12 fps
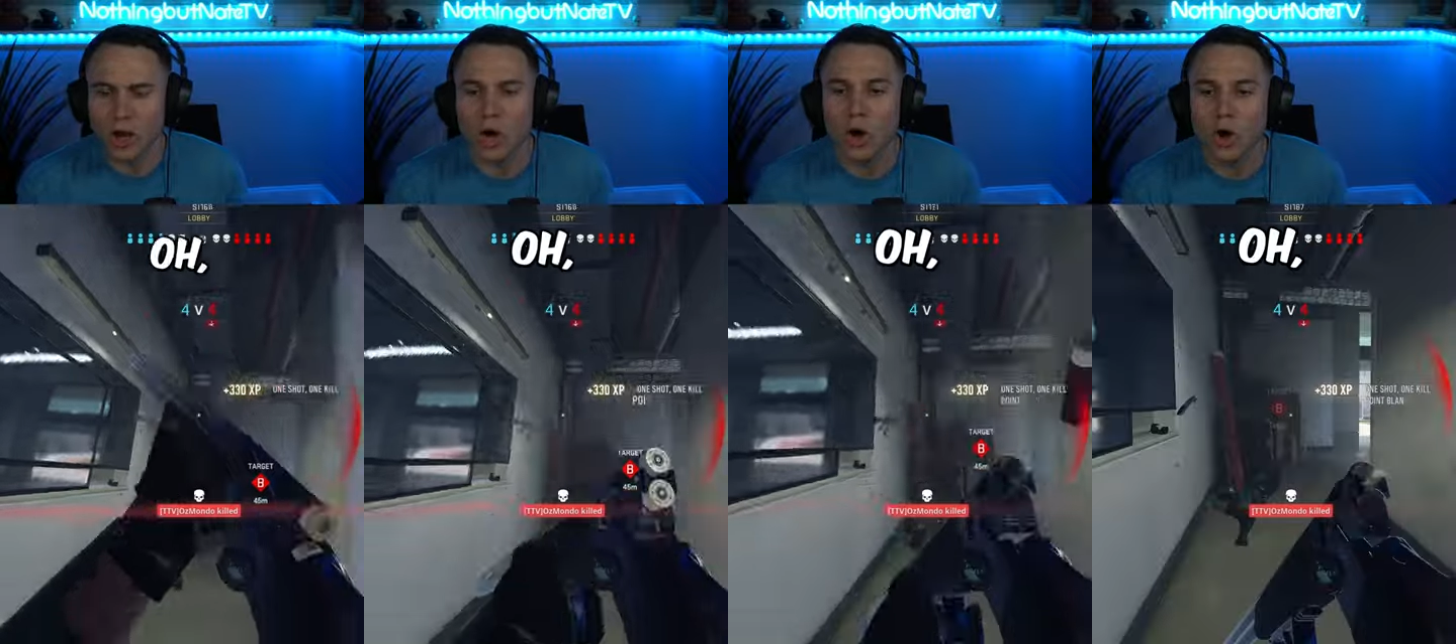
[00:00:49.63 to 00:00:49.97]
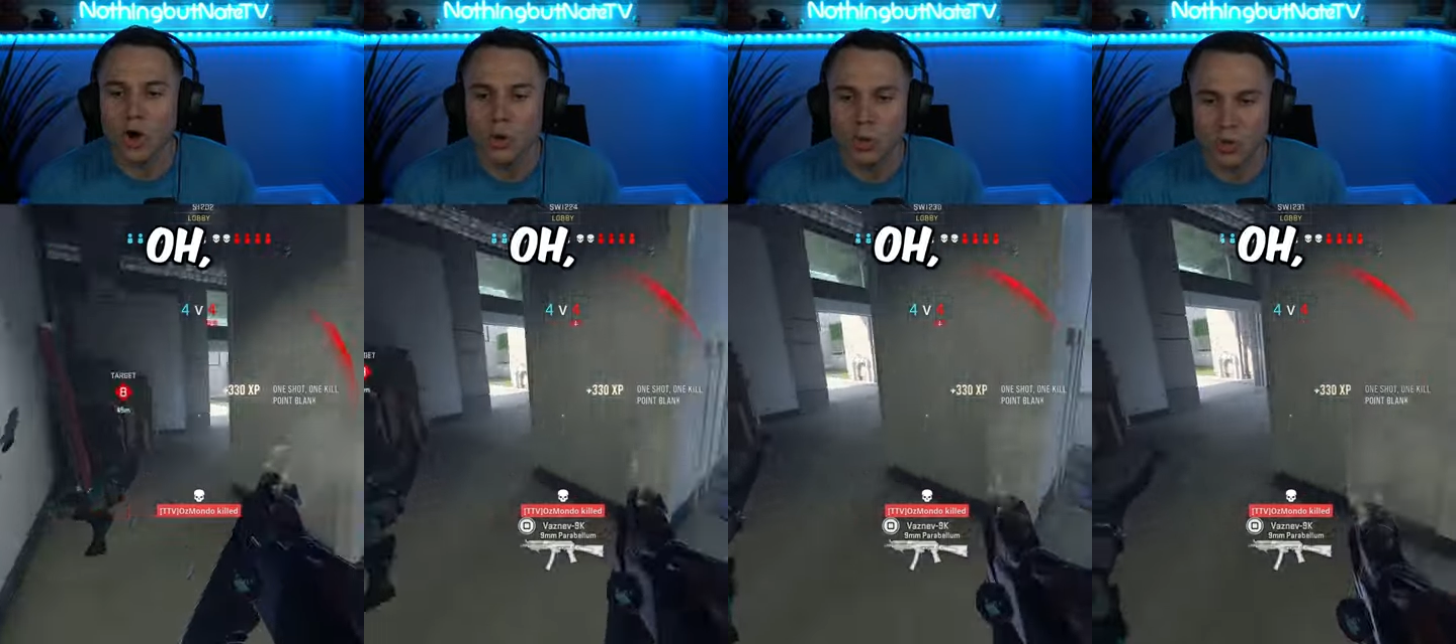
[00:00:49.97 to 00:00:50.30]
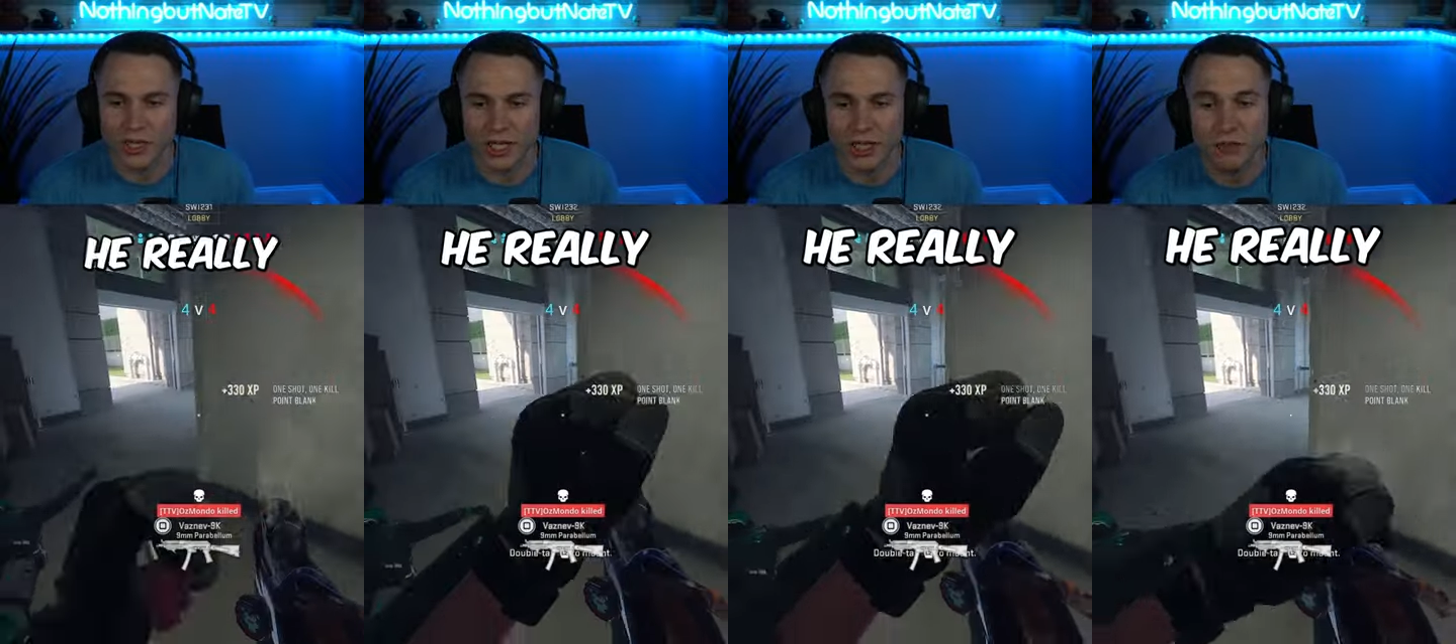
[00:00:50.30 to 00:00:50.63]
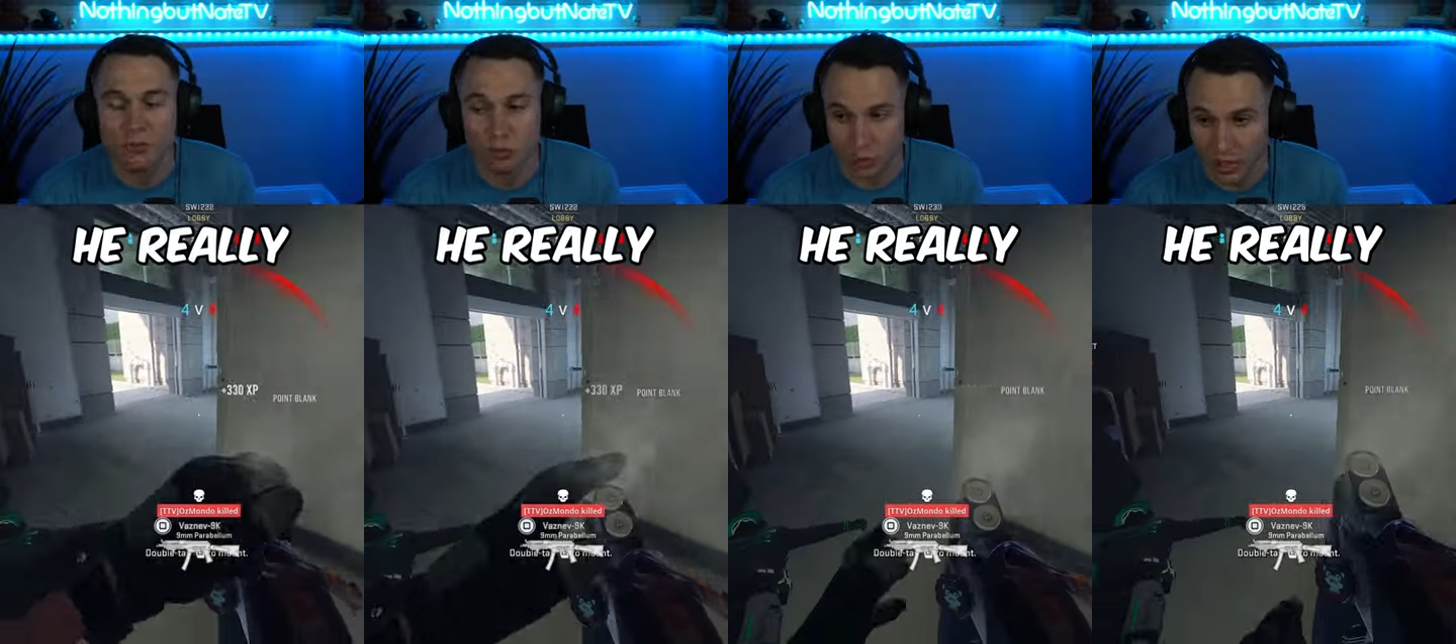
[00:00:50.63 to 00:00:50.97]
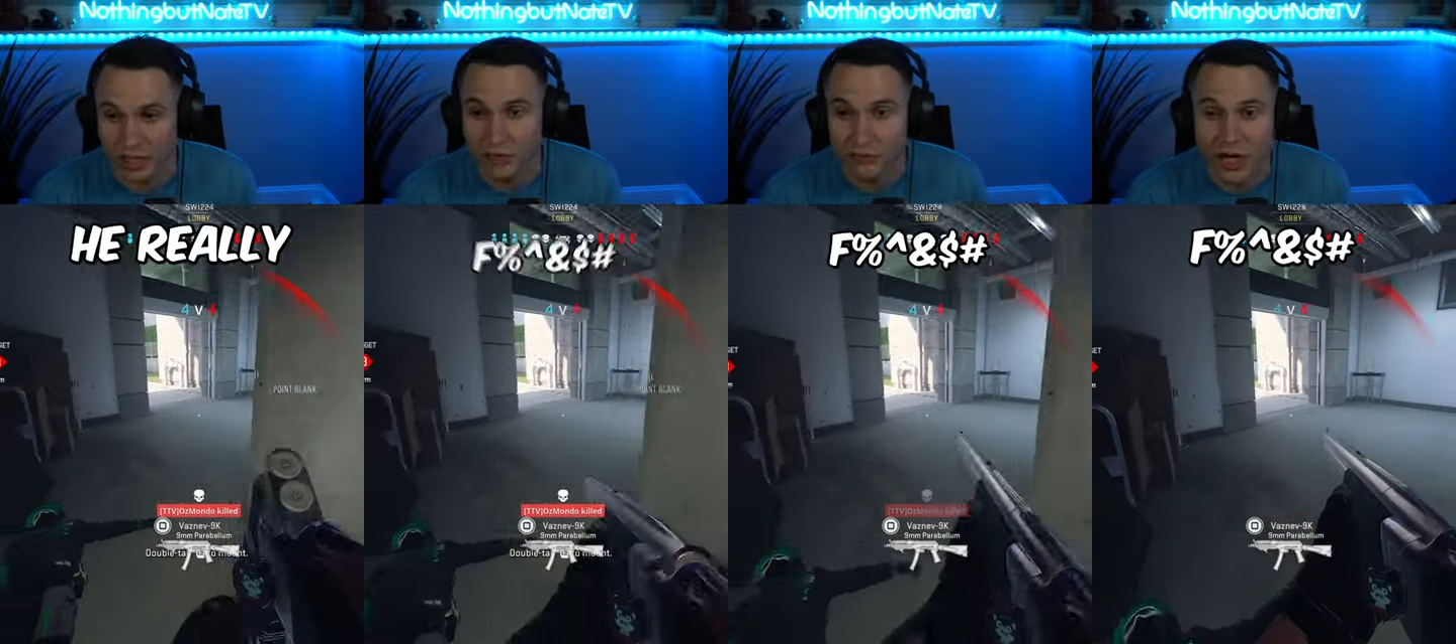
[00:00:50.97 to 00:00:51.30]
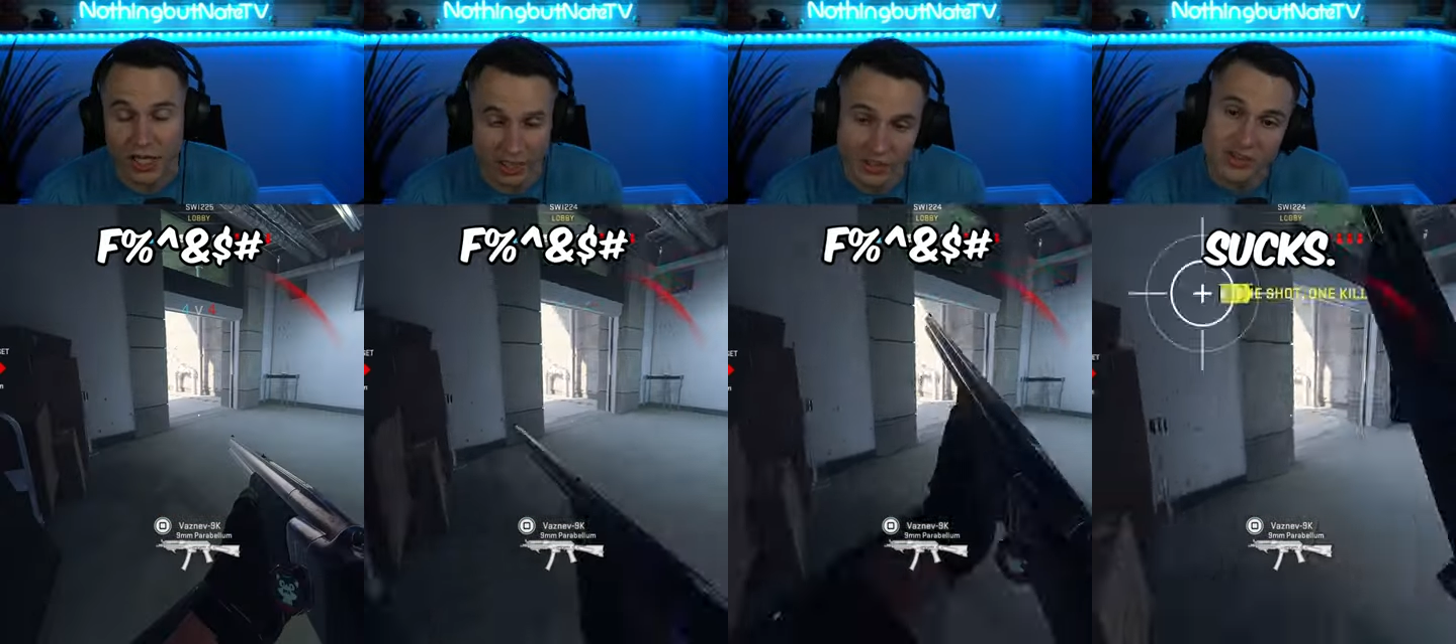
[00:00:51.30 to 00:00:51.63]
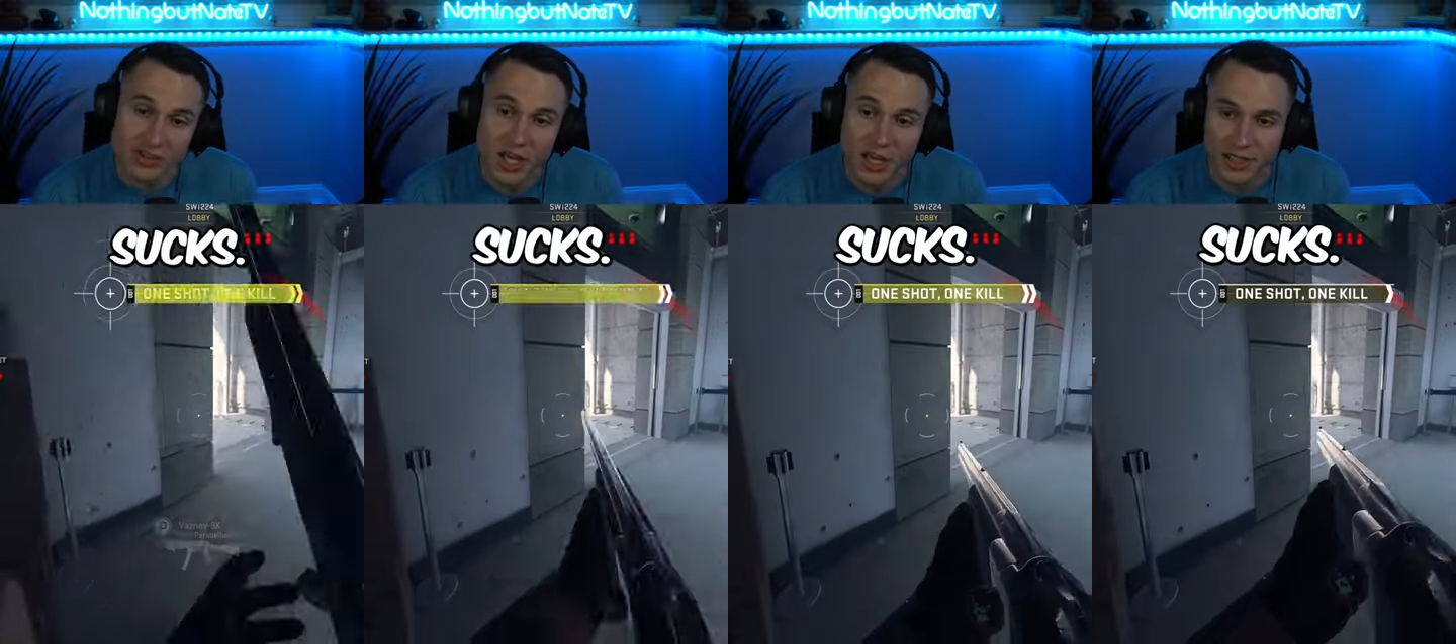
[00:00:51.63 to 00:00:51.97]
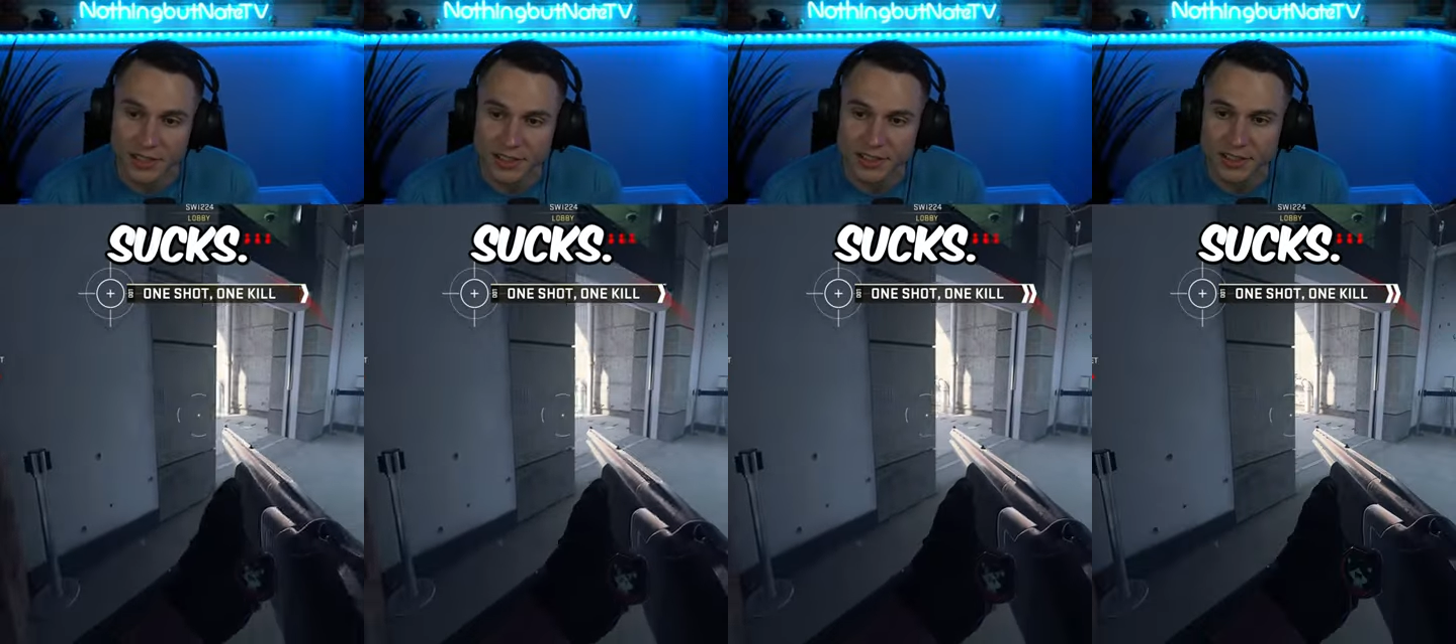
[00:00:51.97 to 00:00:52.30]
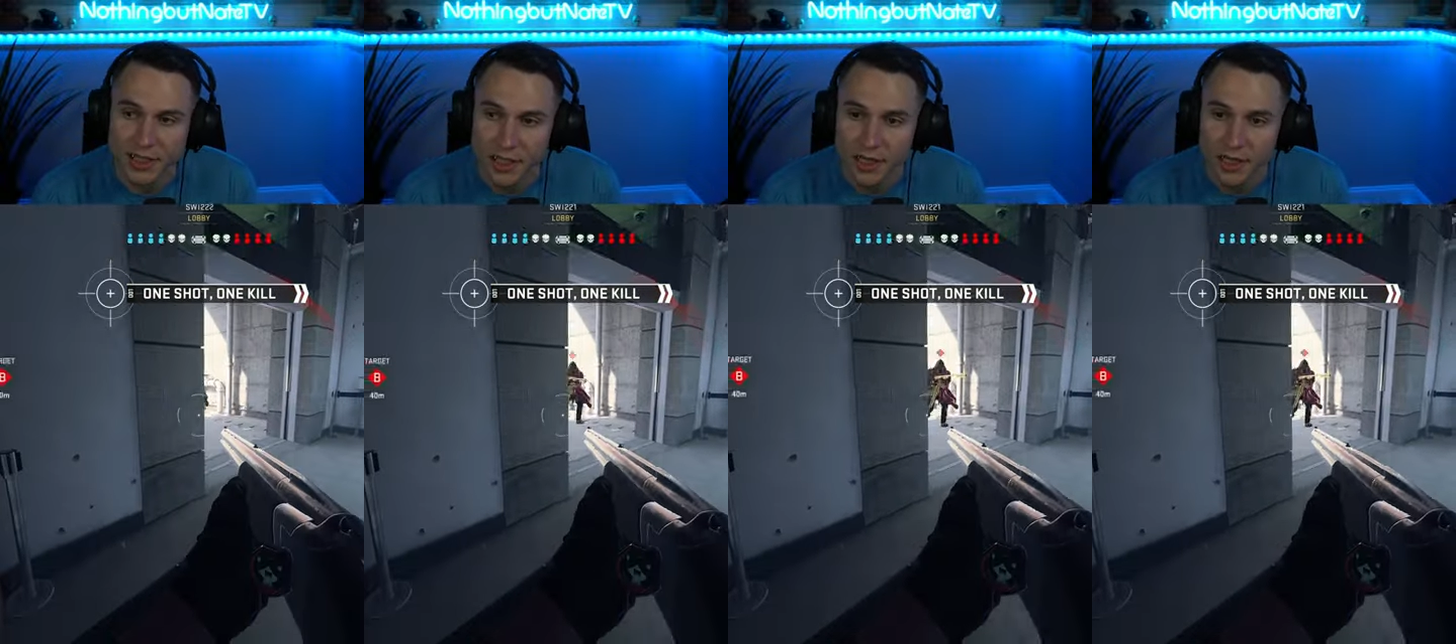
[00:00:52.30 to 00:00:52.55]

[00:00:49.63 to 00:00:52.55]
Oh, he really f***ing sucks.